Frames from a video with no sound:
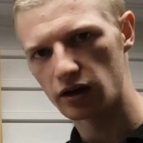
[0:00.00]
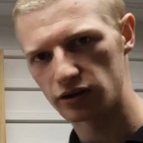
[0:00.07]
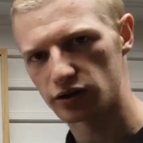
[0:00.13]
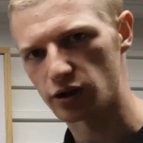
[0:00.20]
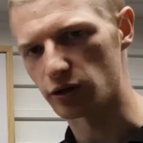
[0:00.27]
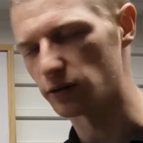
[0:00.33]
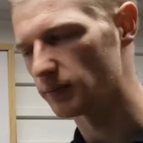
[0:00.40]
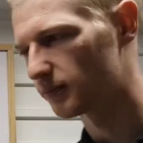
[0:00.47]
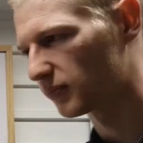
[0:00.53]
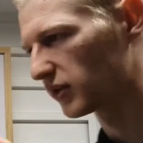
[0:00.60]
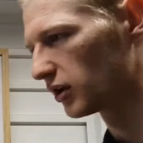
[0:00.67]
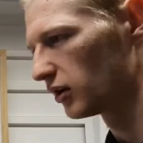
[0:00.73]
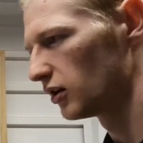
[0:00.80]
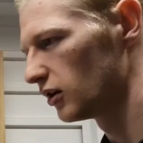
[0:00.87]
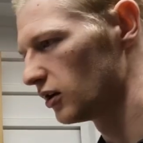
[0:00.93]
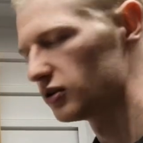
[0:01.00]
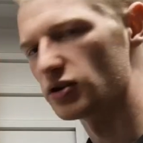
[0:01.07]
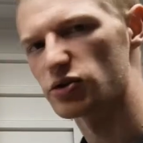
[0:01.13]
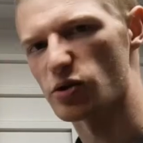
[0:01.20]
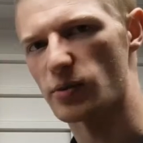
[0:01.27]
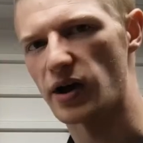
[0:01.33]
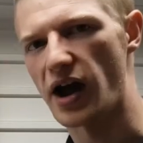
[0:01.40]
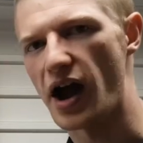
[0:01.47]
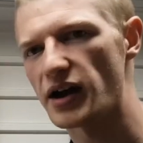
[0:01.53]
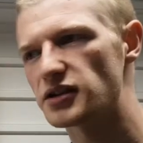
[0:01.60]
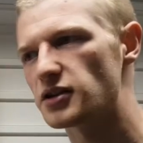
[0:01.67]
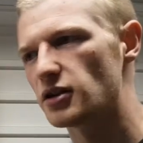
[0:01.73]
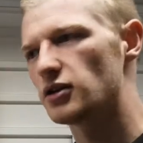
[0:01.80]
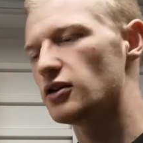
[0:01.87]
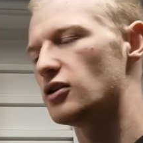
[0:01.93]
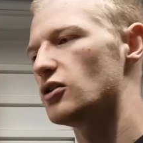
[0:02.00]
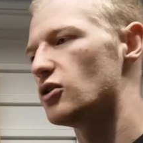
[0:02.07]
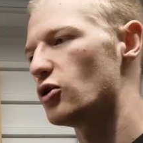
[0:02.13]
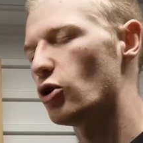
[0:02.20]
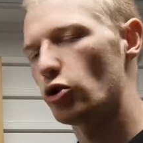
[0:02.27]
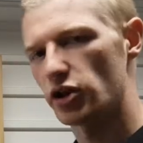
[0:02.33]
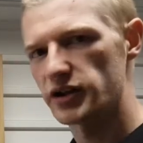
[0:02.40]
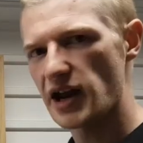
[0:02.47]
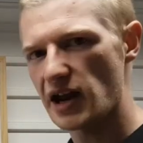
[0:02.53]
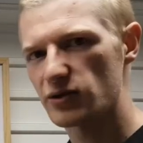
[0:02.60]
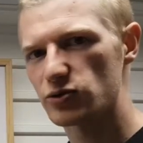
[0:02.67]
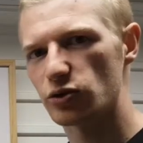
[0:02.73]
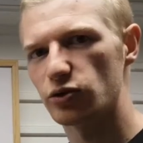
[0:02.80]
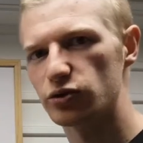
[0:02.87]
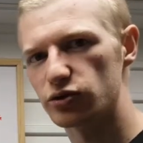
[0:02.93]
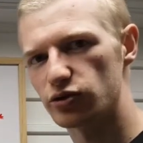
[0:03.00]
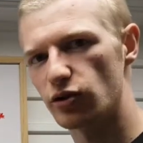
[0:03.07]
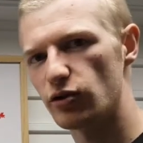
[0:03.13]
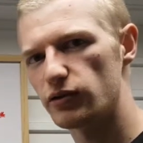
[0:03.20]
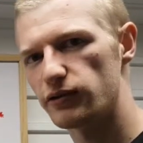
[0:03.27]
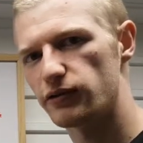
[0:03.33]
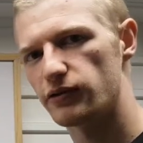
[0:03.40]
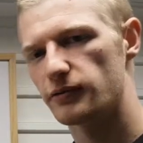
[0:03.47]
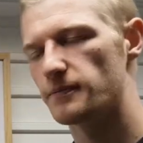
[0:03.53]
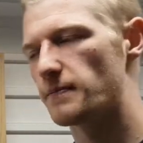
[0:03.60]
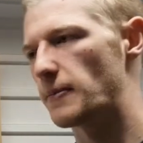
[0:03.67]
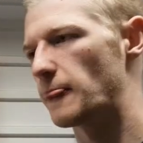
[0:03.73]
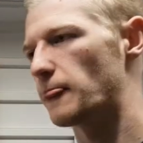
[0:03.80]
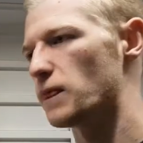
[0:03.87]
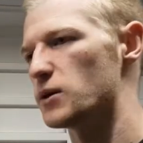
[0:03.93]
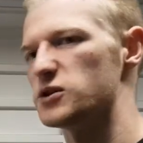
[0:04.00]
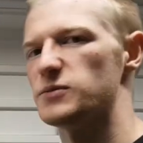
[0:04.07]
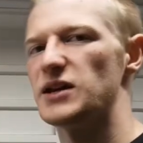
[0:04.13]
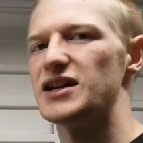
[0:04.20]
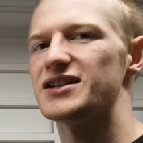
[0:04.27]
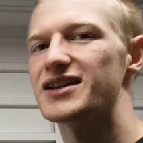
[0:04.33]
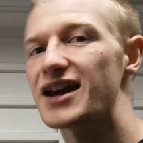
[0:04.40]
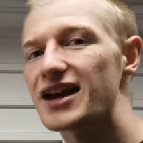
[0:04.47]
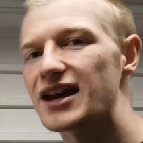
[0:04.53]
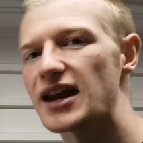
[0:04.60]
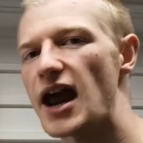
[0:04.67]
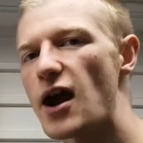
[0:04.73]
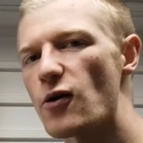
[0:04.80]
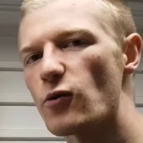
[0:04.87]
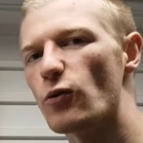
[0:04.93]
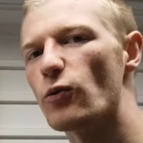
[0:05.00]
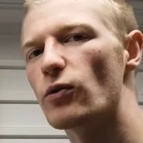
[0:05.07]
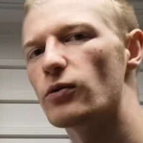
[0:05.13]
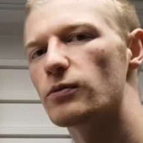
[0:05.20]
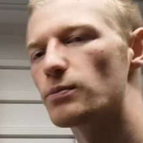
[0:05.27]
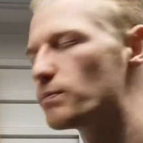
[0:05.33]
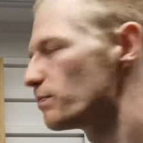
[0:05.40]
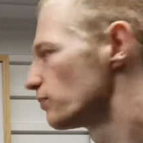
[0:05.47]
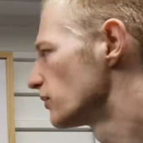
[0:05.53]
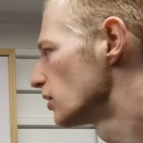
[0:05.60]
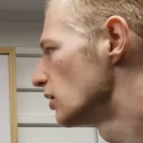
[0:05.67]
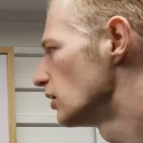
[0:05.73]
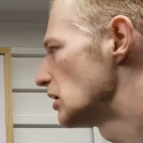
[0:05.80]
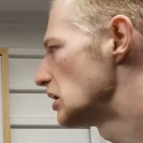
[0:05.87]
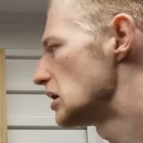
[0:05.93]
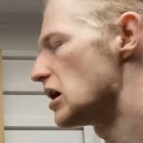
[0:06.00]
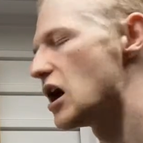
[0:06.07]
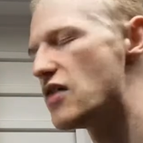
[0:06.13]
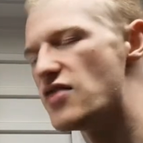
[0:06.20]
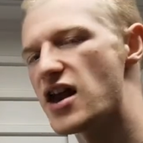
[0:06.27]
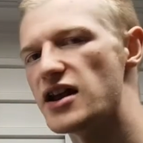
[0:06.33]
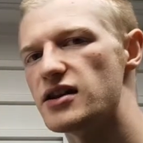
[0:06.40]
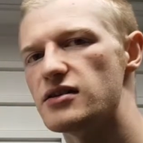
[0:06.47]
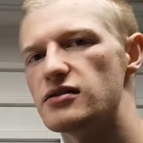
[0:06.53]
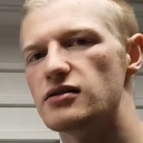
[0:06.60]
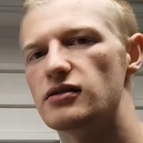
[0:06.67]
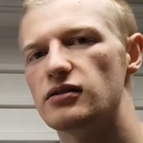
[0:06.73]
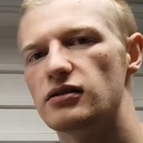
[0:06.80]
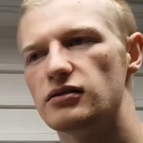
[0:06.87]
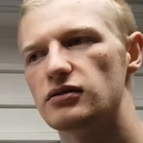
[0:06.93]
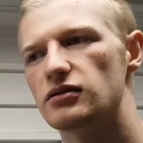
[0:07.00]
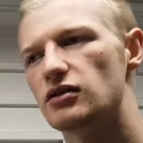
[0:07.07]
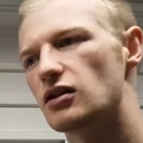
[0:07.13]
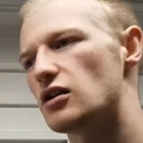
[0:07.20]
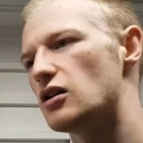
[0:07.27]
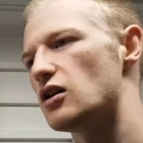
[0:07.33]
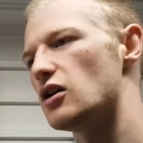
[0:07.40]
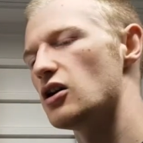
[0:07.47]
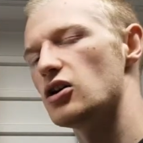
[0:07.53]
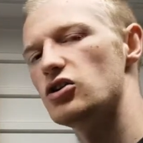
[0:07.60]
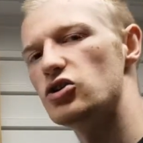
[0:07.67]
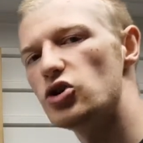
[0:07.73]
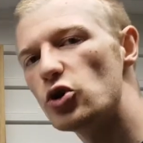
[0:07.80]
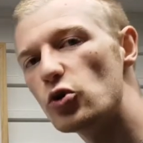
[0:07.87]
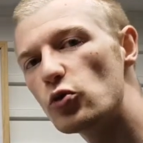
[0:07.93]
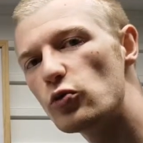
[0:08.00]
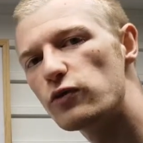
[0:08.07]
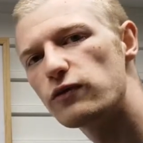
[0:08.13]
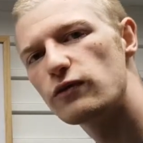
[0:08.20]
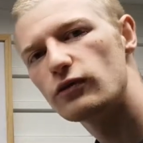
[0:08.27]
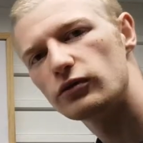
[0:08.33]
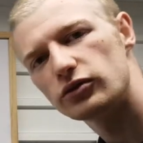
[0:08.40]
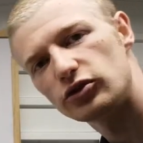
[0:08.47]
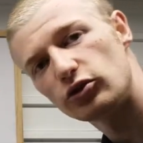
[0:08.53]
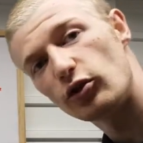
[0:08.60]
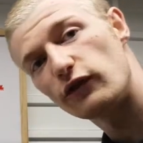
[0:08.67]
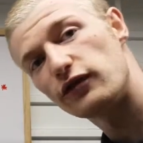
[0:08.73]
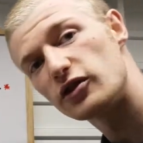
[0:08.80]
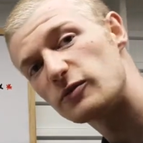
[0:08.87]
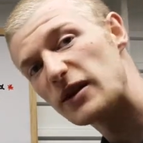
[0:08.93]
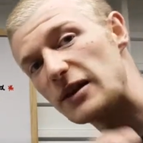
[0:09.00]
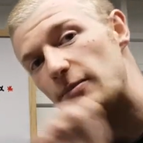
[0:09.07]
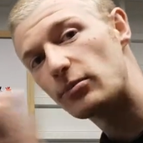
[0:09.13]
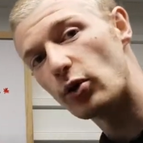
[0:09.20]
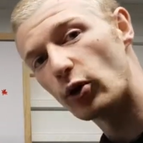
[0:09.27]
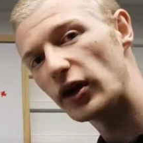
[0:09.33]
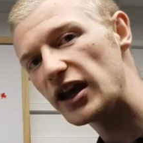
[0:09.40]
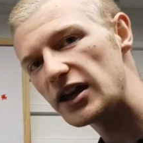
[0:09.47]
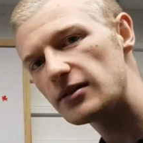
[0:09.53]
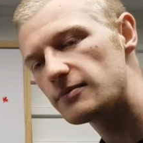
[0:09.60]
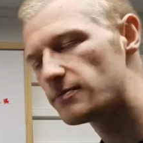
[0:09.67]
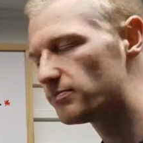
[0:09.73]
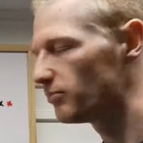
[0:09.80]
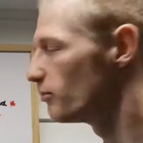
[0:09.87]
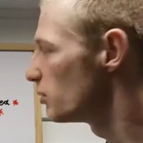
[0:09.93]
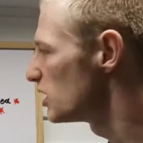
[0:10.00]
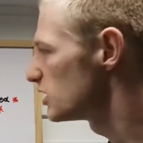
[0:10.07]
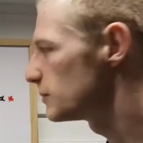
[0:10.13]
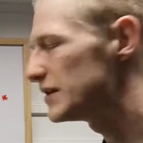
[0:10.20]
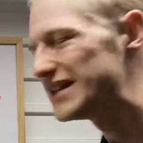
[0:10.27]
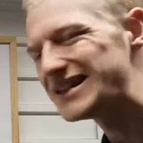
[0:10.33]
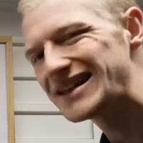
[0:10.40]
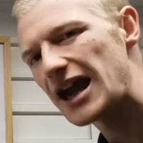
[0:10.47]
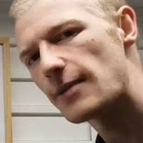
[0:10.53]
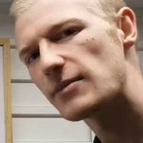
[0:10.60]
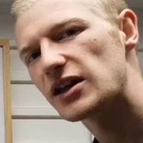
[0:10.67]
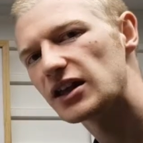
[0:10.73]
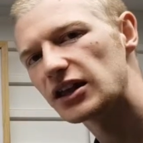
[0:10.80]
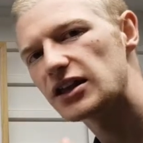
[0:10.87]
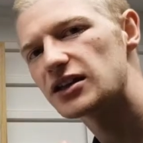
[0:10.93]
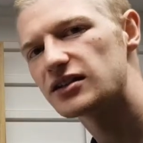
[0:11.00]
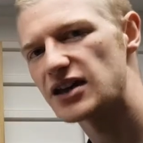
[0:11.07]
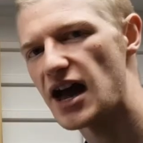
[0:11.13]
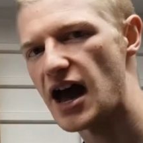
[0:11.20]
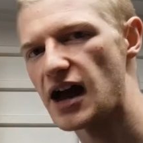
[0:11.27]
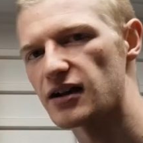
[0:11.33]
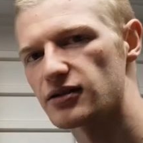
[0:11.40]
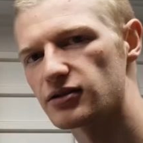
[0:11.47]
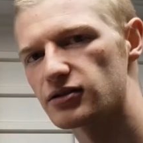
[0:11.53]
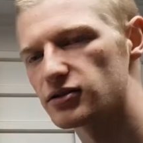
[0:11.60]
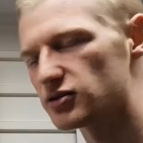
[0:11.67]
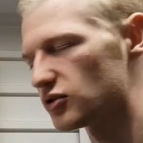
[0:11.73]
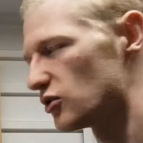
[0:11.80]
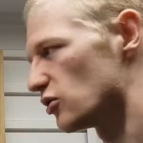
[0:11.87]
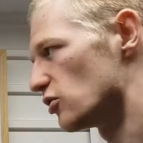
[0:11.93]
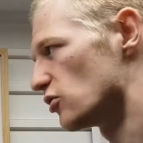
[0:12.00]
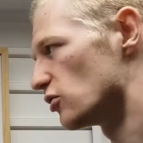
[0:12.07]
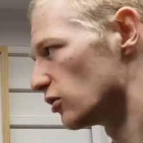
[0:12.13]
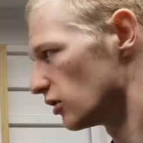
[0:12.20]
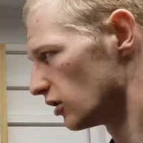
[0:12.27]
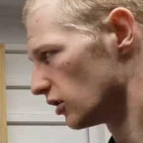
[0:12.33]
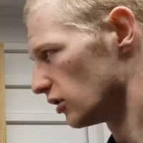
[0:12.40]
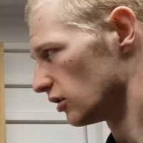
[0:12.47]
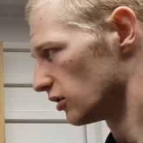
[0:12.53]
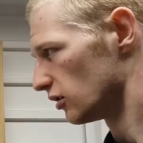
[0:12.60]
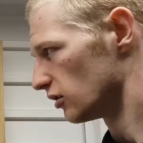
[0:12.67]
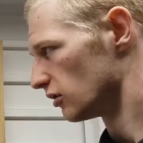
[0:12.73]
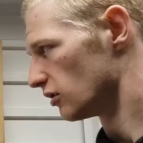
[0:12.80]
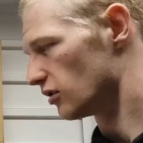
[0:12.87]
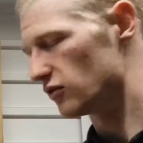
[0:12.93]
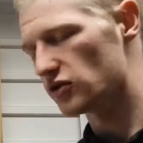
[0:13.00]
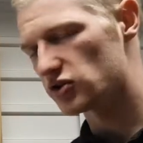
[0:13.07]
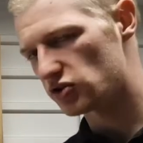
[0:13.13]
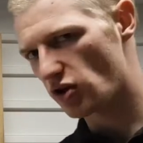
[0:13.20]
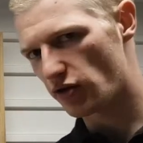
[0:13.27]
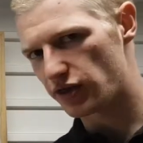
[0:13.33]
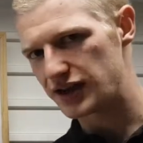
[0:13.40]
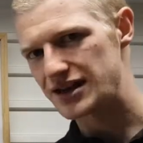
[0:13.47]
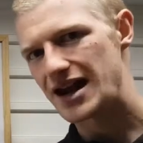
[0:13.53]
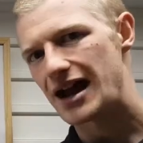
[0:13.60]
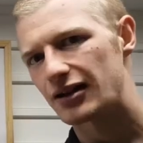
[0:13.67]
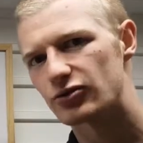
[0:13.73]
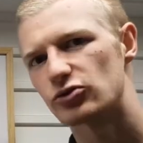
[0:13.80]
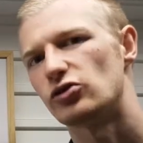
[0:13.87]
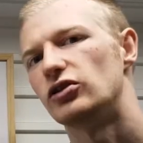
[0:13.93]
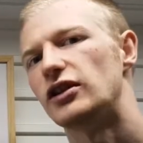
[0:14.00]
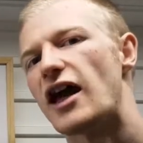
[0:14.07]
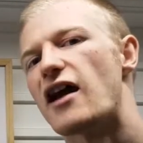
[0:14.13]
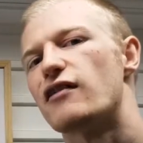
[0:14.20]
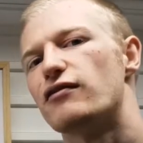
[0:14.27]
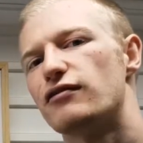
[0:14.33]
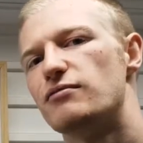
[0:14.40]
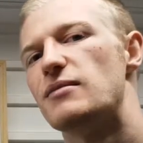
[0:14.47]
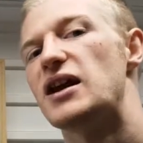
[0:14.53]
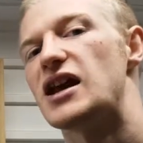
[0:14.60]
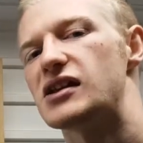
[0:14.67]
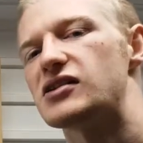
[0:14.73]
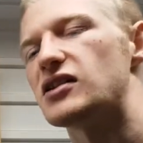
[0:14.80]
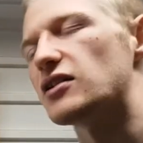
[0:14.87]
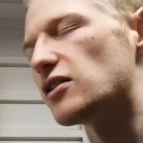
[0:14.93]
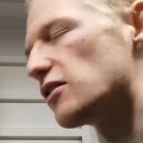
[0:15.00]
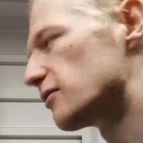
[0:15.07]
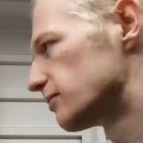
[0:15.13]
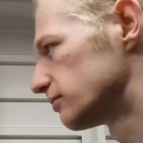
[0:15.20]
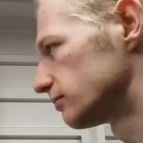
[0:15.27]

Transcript: So, to summarise, all the natural stuff has been taken out, and then new stuff has been put in, but it's been chemically attached, so there's nothing natural left basically.